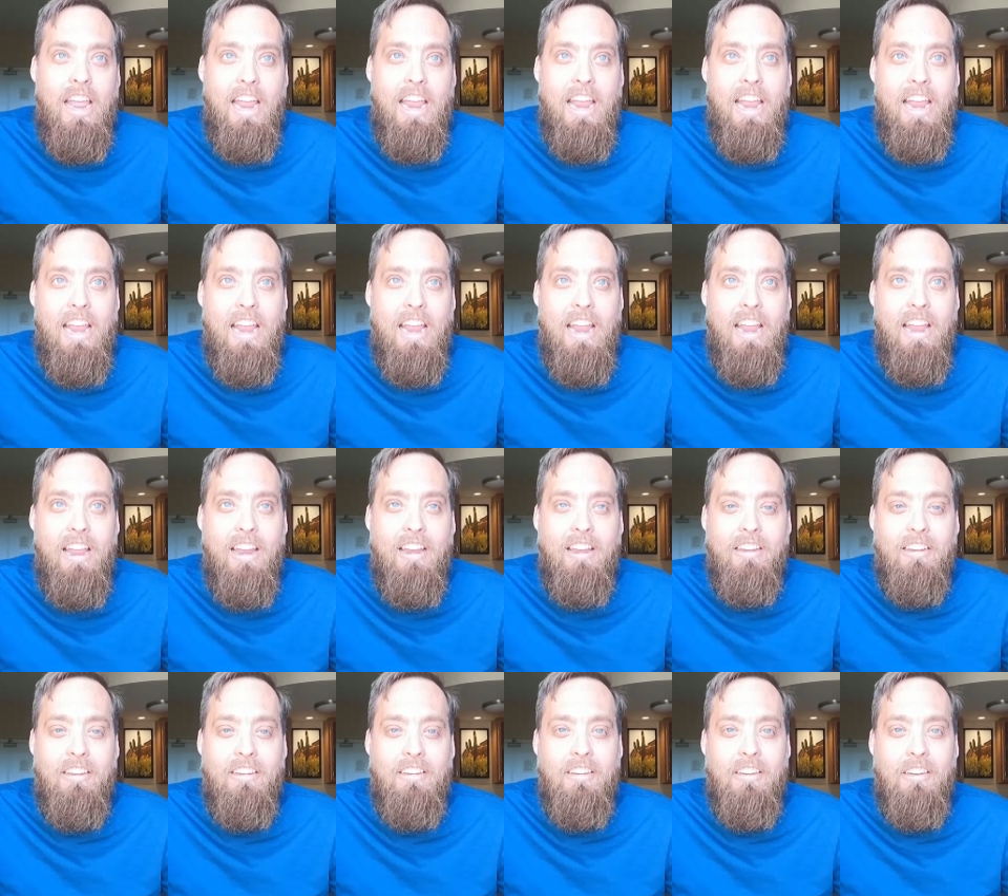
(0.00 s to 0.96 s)

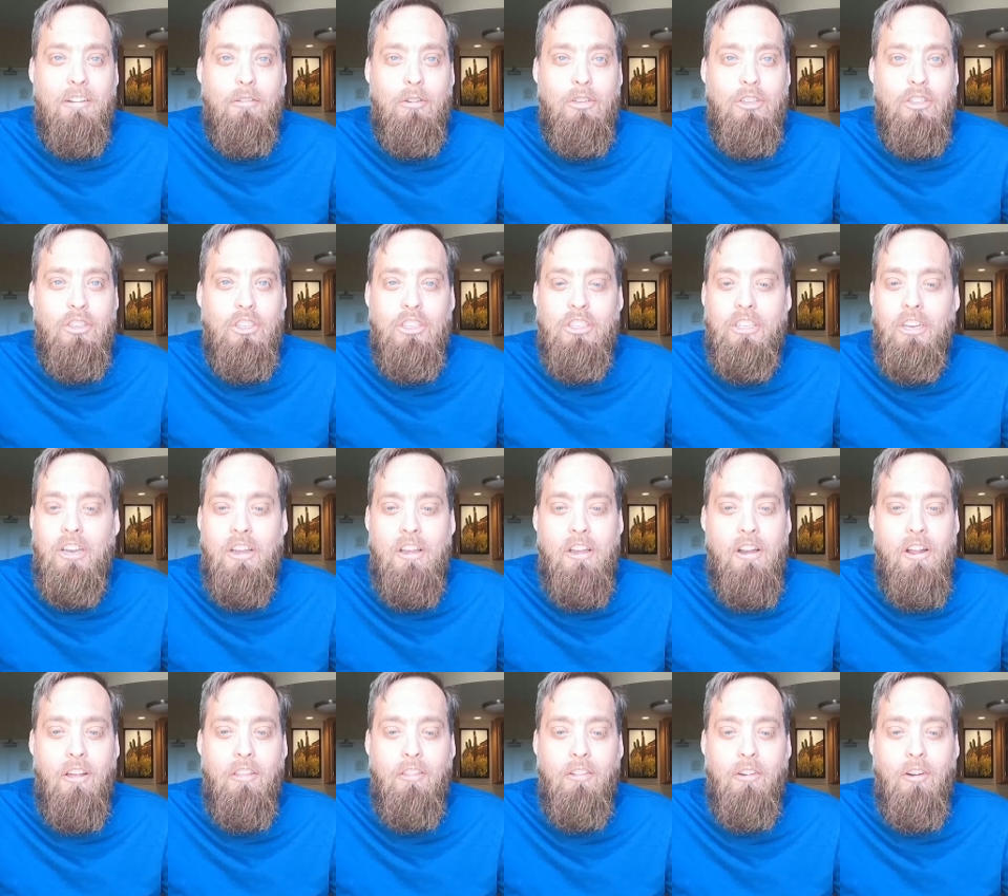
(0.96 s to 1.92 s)
and it was just
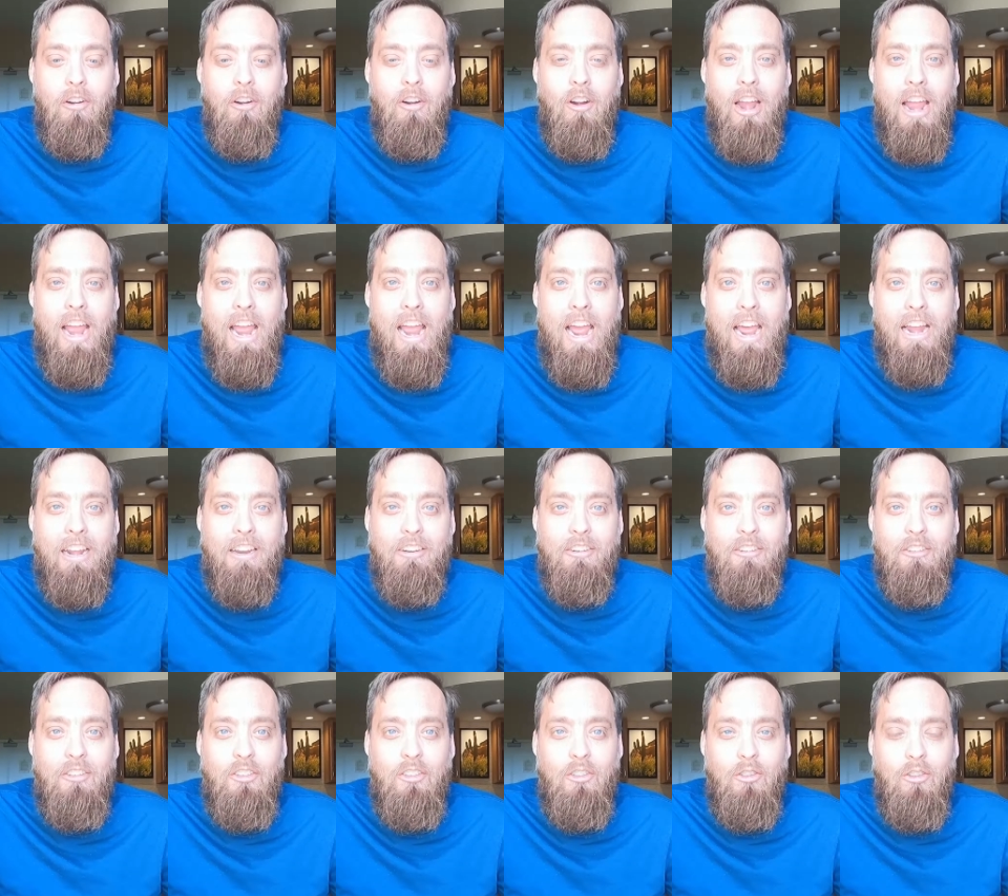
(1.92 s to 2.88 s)
another added
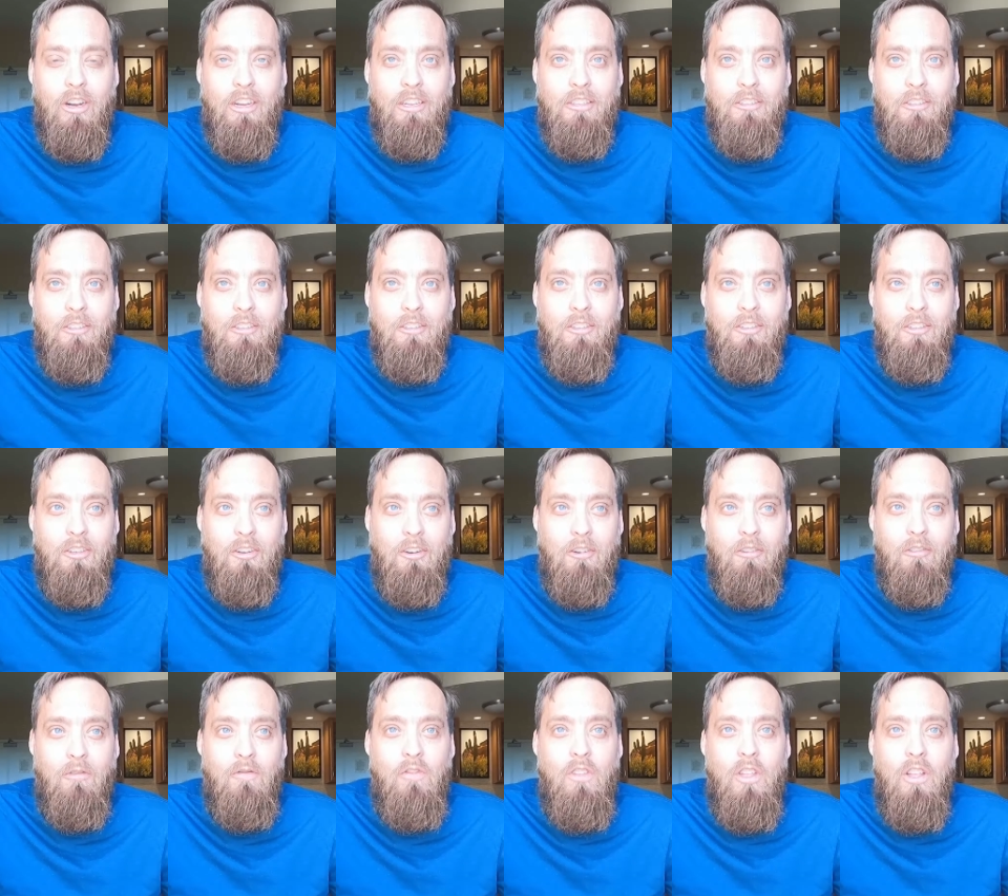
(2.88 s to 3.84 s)
stressor
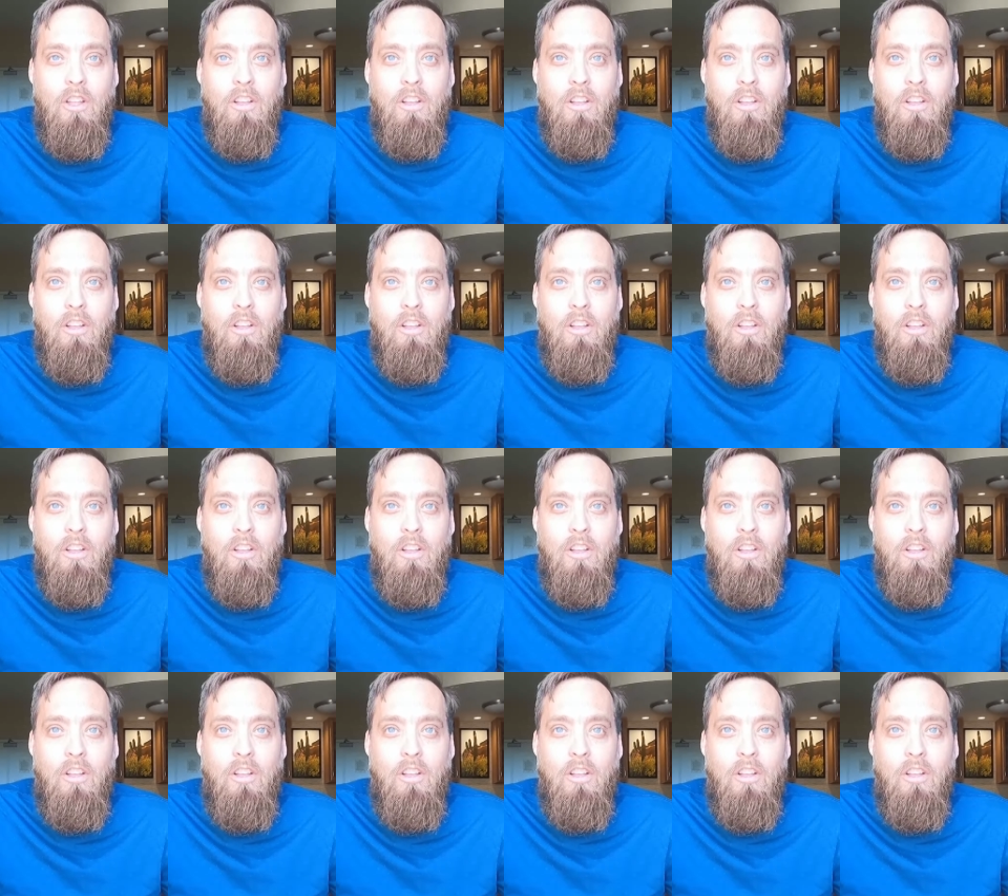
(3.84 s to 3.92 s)
so